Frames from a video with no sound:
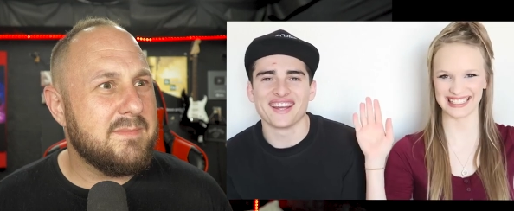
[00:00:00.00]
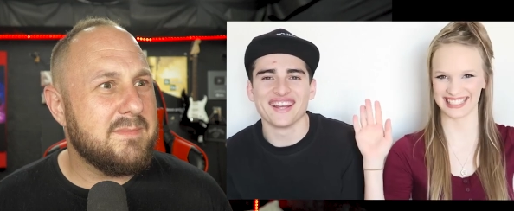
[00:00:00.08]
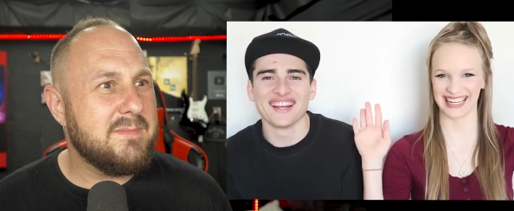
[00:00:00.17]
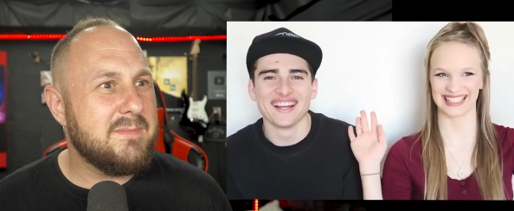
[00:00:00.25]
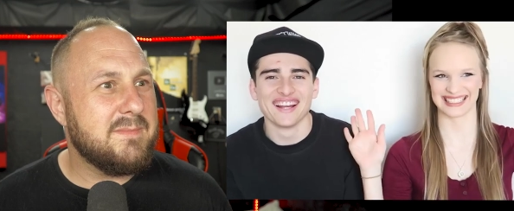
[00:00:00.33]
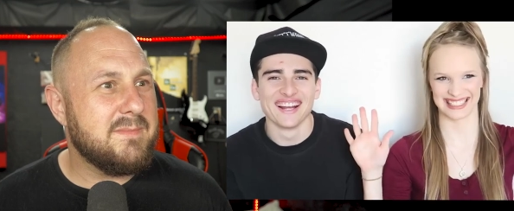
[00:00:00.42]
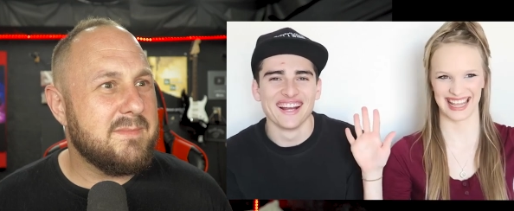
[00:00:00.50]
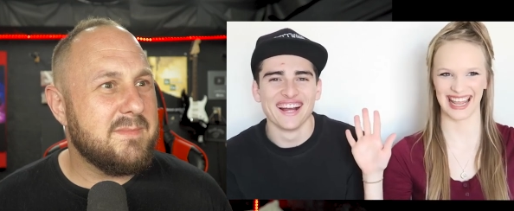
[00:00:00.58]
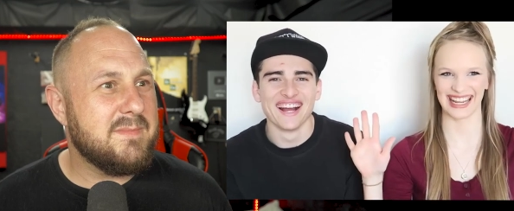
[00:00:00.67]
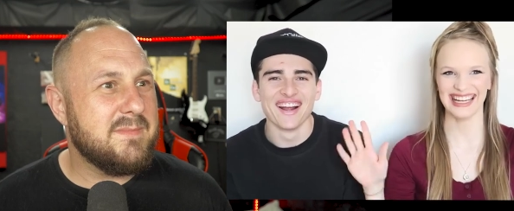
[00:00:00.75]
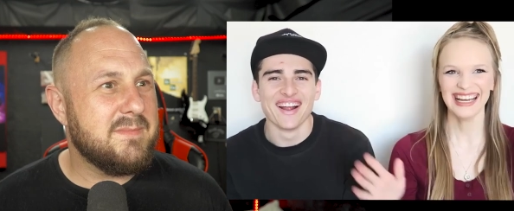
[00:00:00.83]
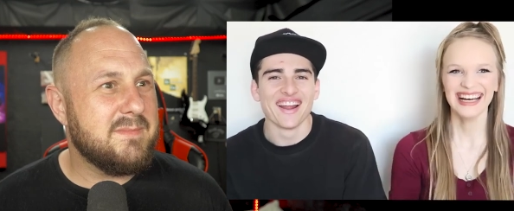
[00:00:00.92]
Speaker 1: just gotta
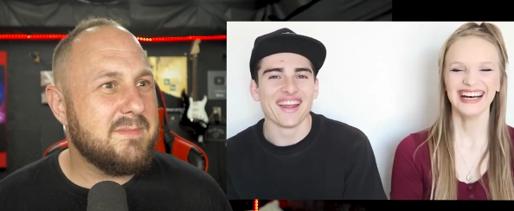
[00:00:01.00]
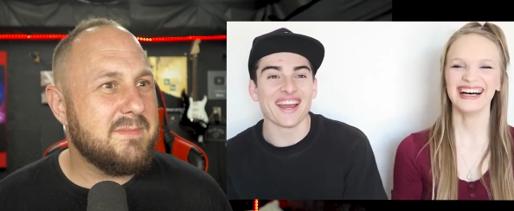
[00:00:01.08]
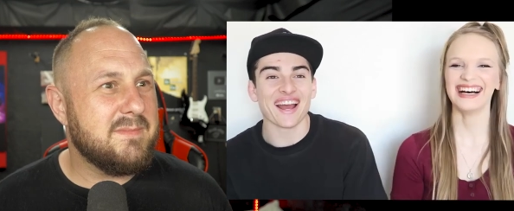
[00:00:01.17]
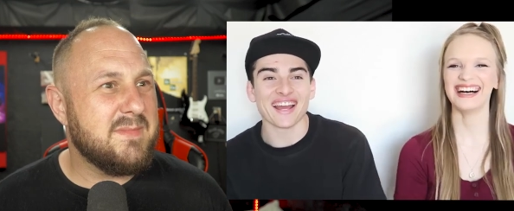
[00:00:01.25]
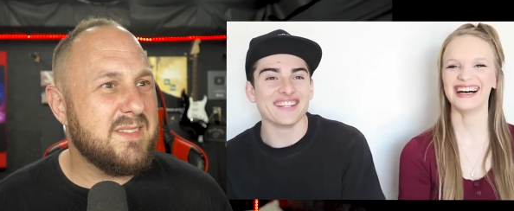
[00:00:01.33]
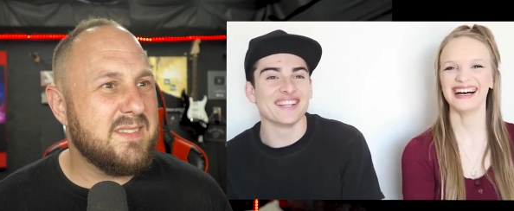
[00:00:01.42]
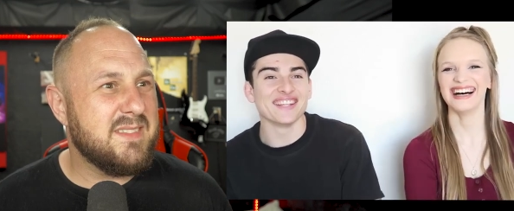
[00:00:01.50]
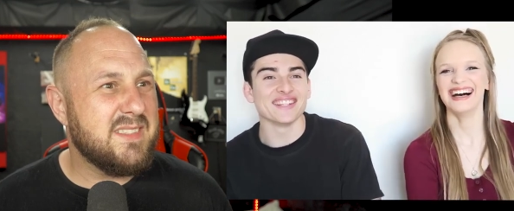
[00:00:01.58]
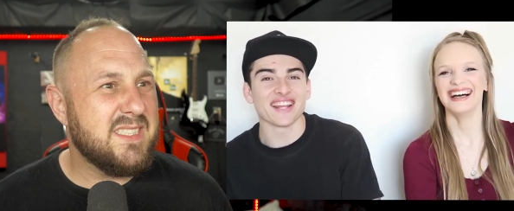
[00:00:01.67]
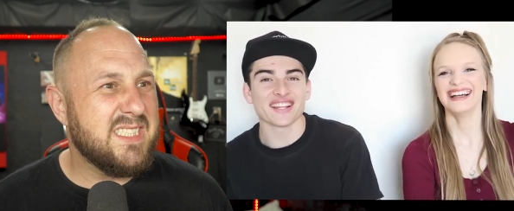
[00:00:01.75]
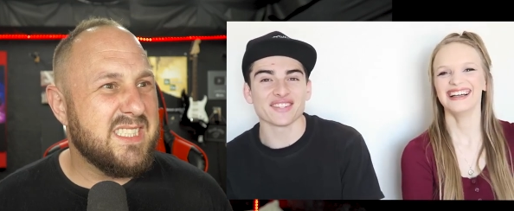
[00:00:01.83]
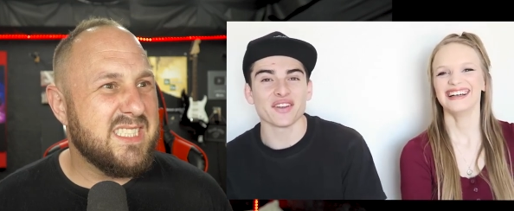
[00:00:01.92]
say. Yeah,
Speaker 2: I
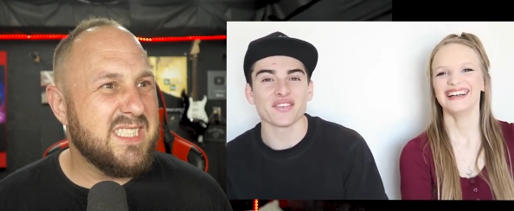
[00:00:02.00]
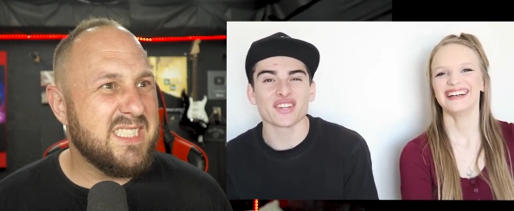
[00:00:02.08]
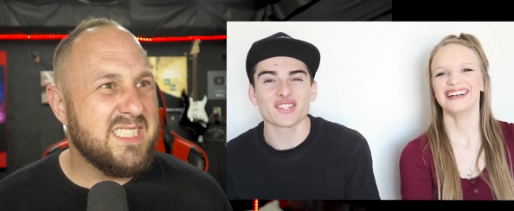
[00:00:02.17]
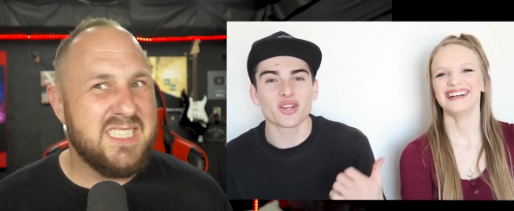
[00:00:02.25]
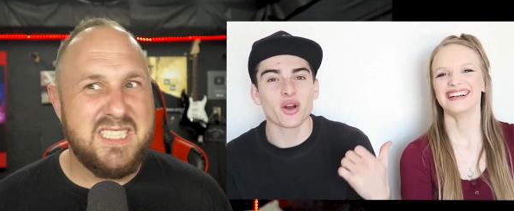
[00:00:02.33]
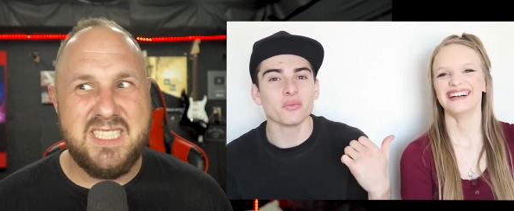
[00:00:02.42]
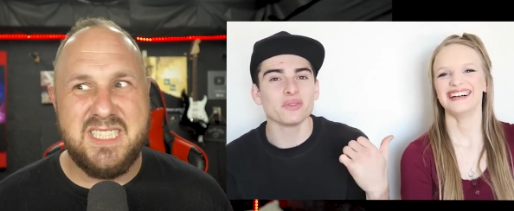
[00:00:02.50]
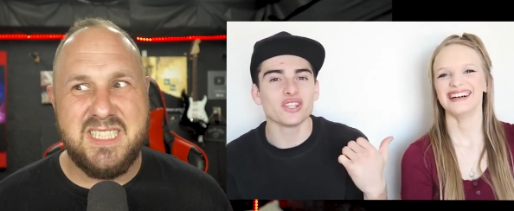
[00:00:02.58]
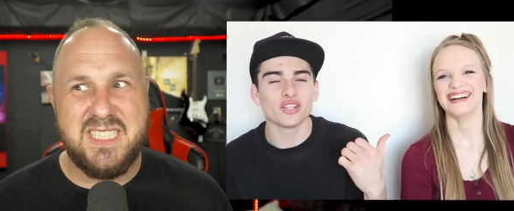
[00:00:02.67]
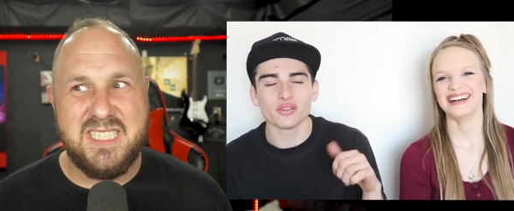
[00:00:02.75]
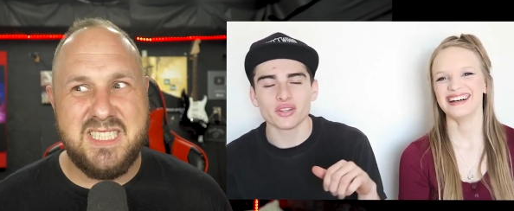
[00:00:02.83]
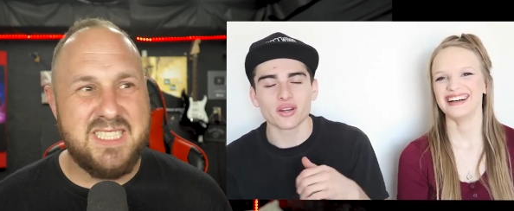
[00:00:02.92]
didn't. As I actually called
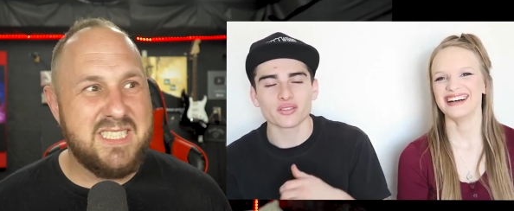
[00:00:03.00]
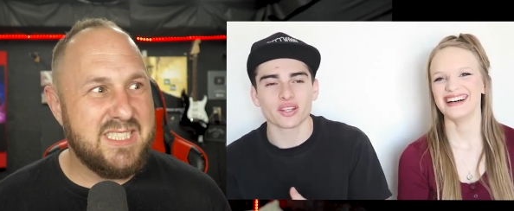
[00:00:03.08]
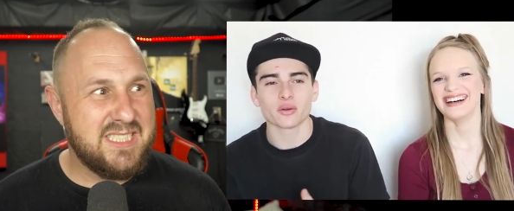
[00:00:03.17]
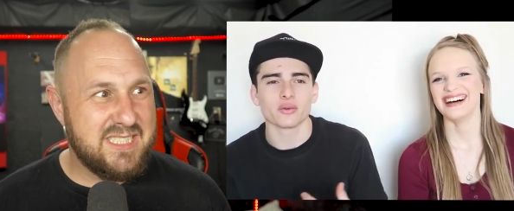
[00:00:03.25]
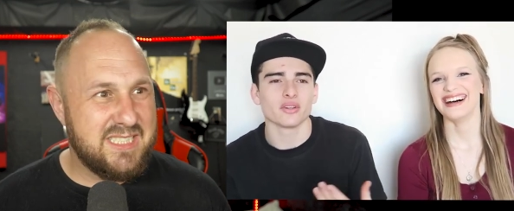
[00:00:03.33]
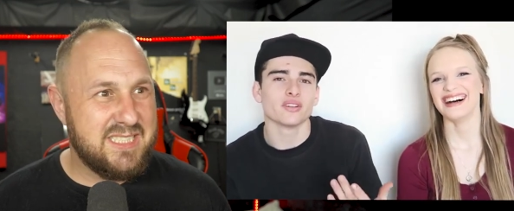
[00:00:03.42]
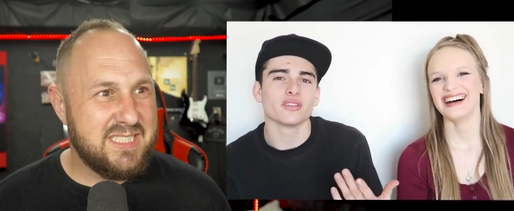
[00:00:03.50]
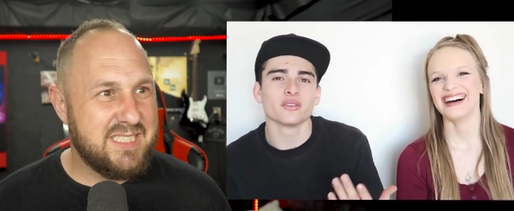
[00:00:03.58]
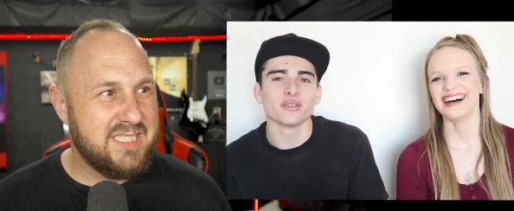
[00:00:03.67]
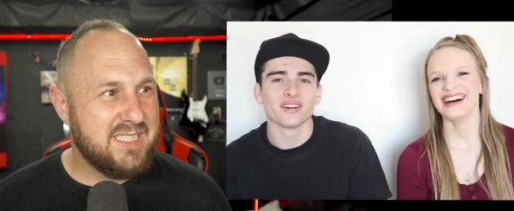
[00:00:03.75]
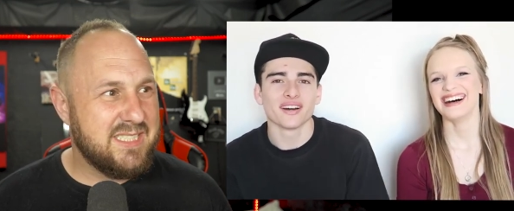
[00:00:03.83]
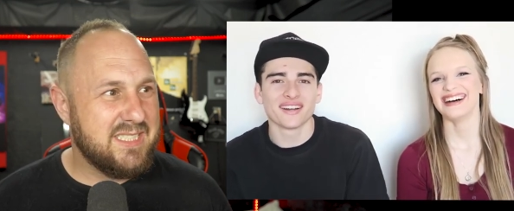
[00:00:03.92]
him cute, and I was like, ill.